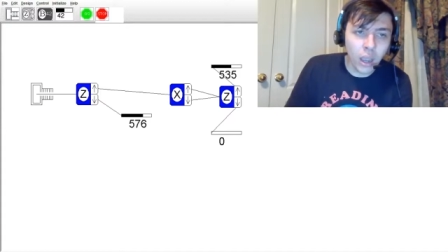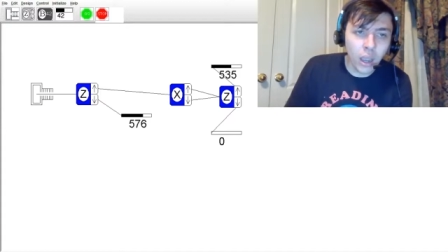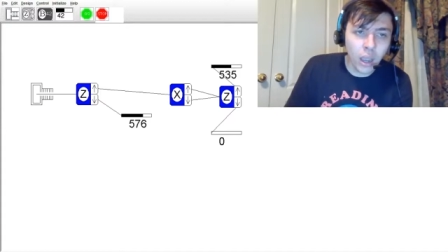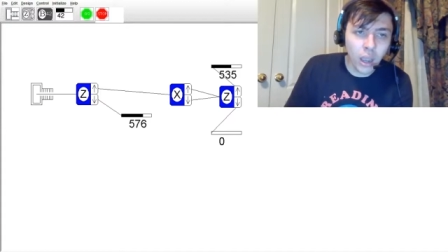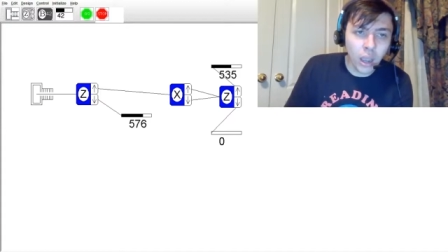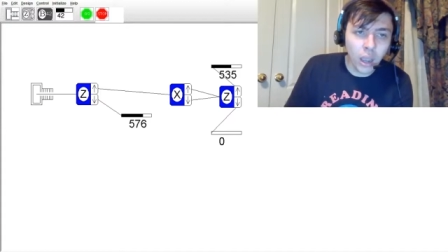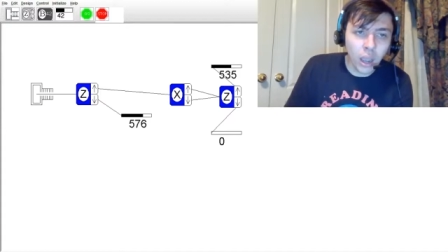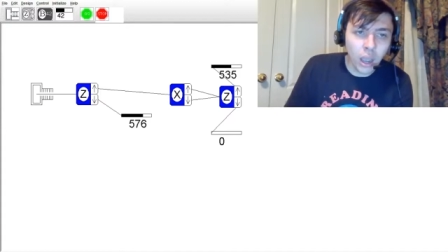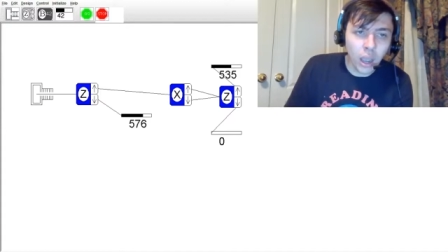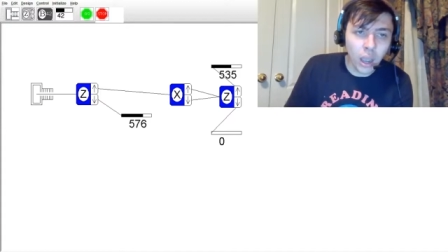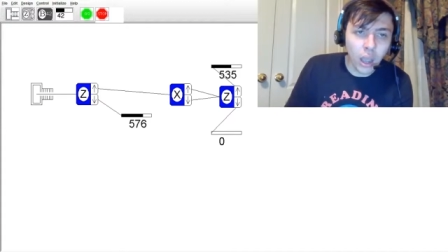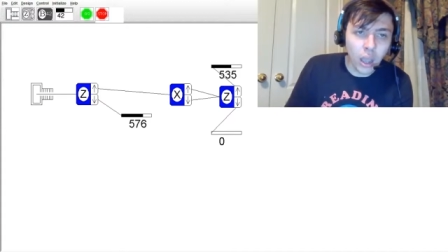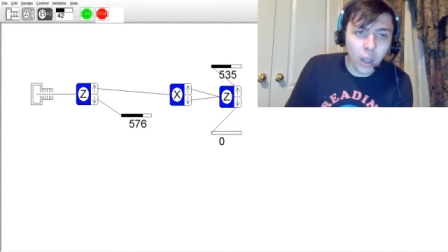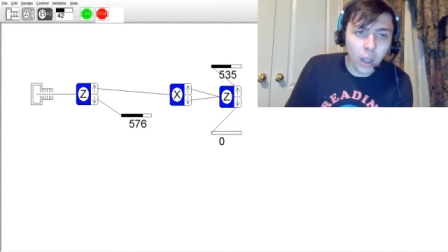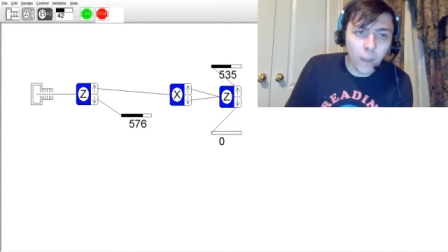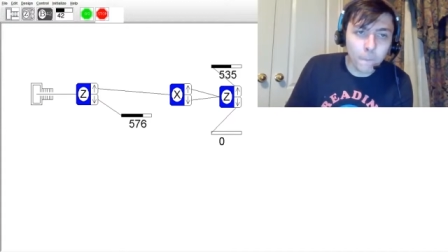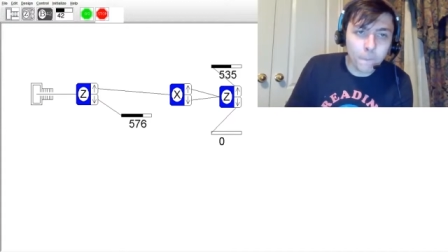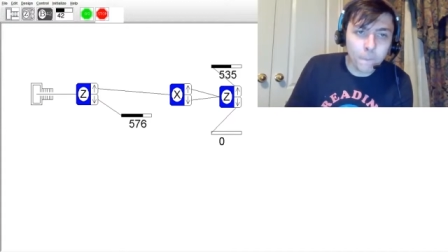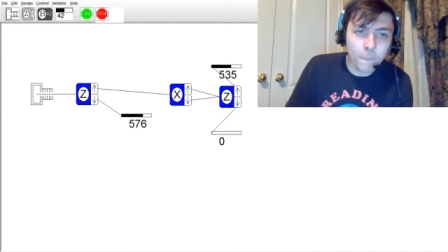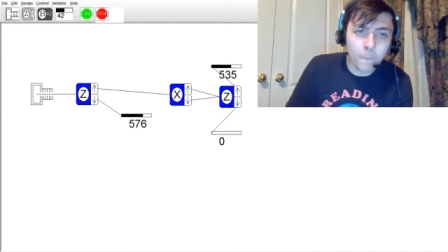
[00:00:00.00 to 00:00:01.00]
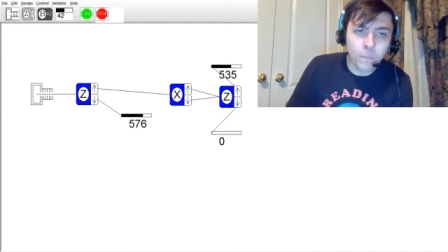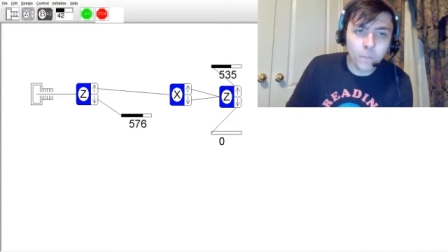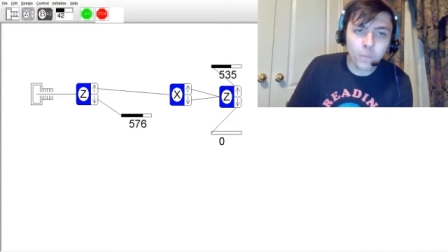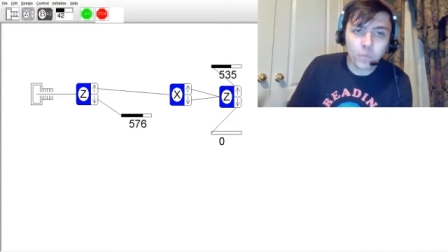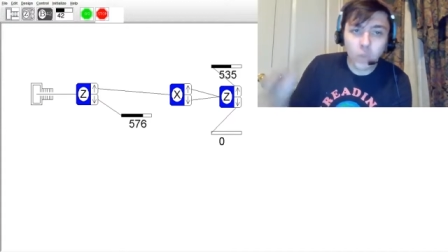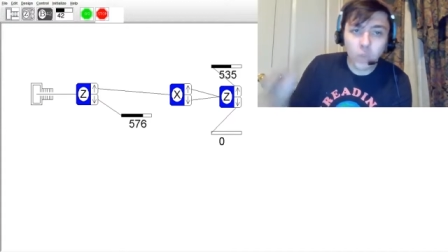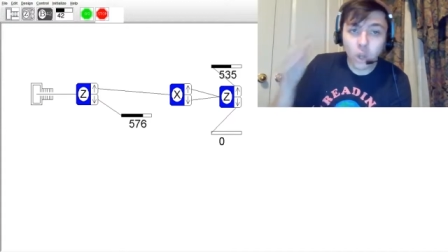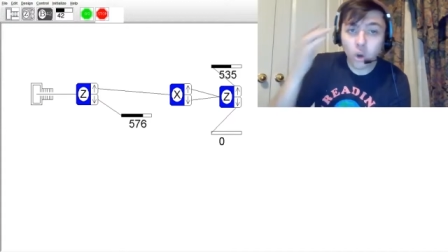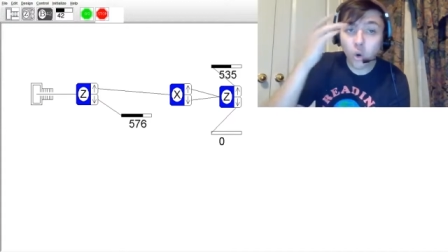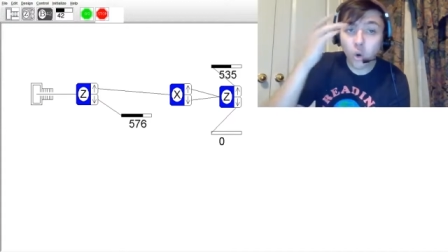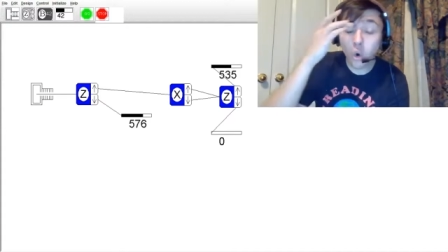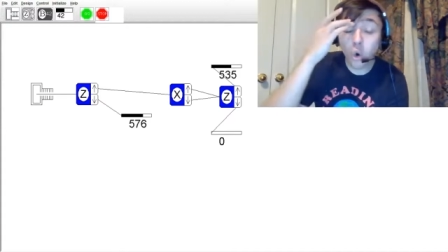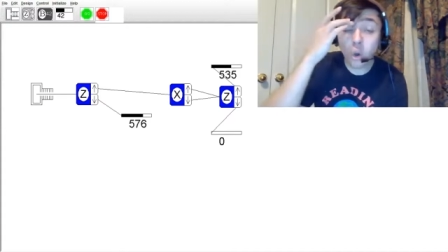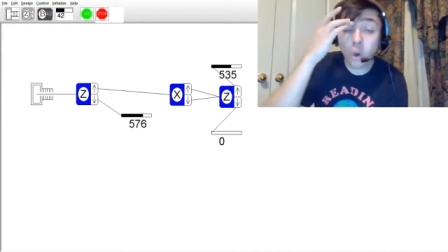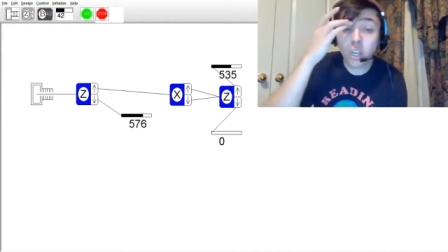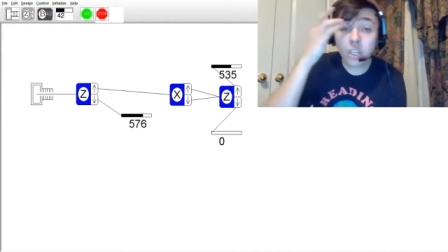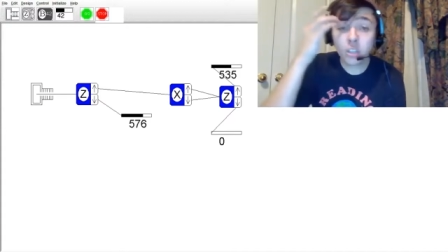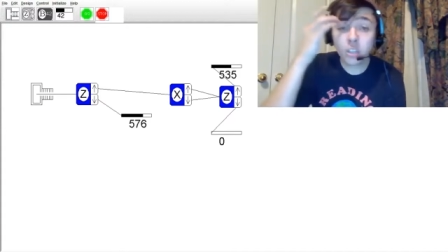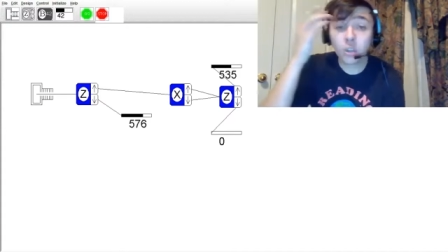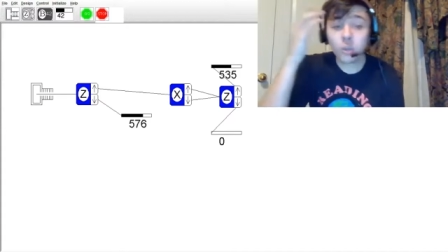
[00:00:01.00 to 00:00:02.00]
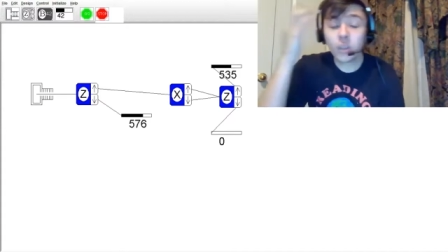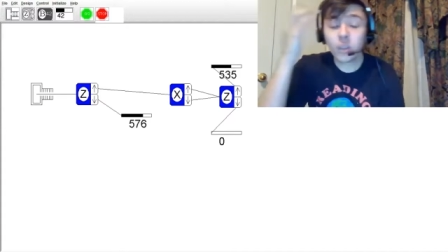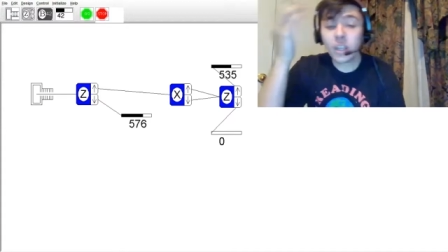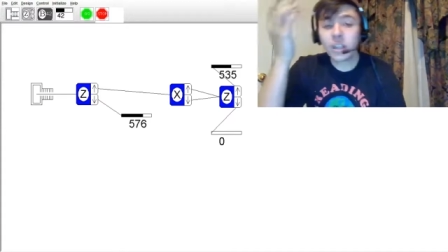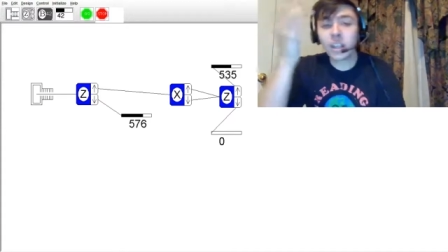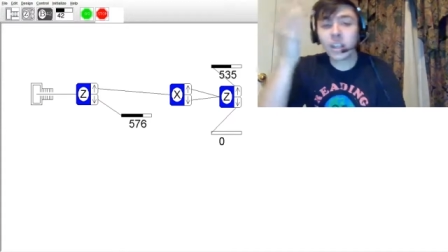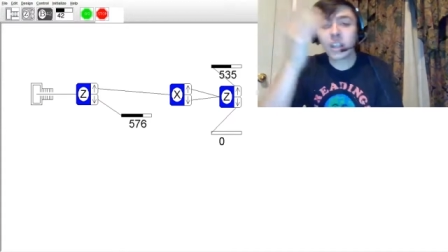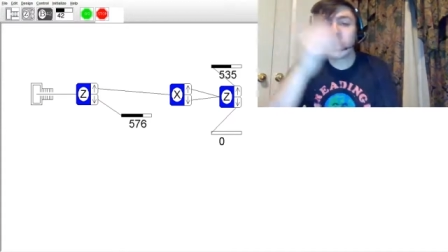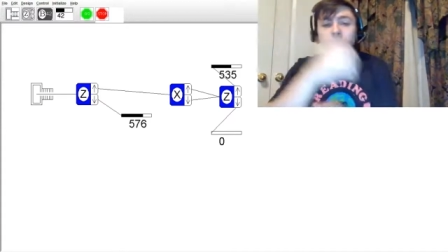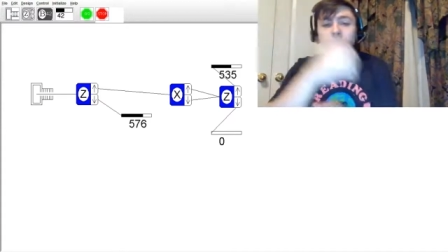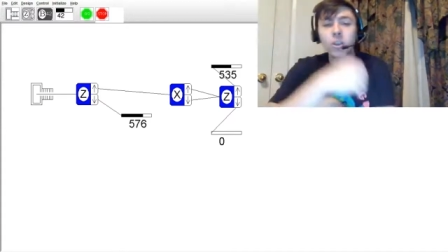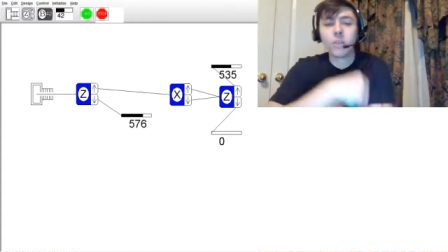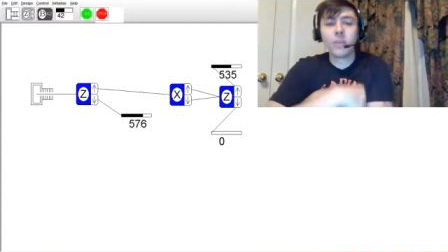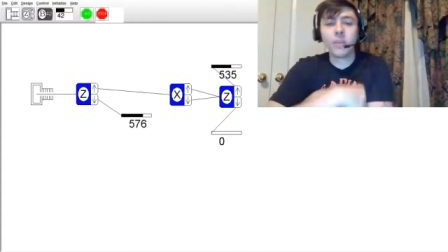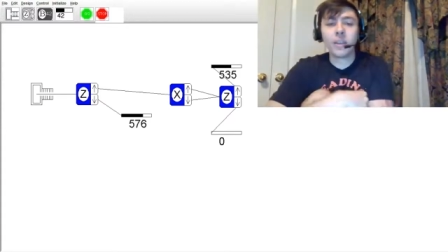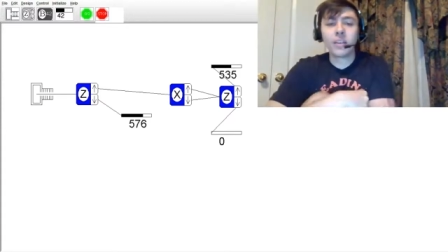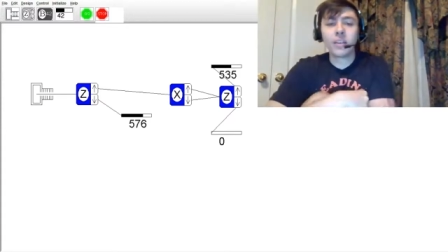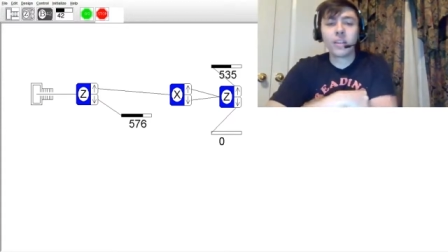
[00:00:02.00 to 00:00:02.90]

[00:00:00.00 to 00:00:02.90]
Um, according to these experiments,